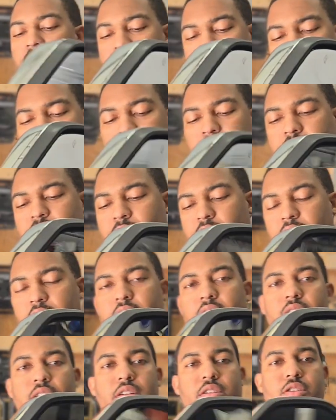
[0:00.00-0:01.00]
gonna look pretty
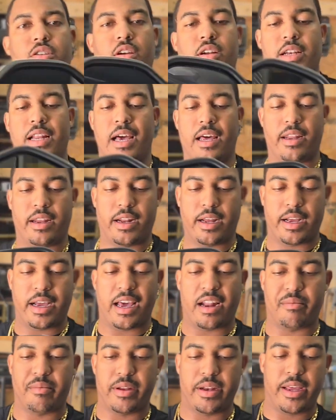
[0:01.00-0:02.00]
good on the truck now that I
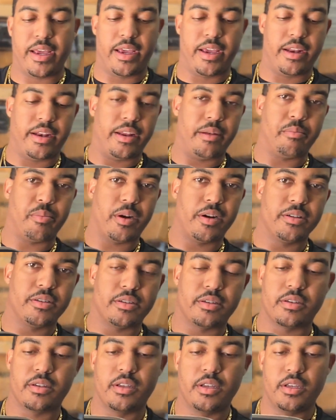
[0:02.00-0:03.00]
got them in hand in
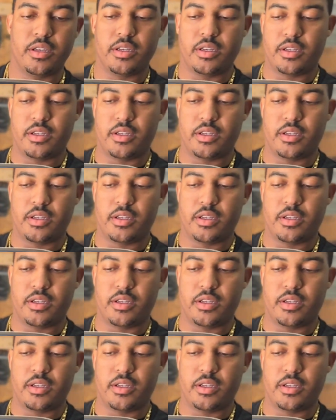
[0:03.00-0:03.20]
person.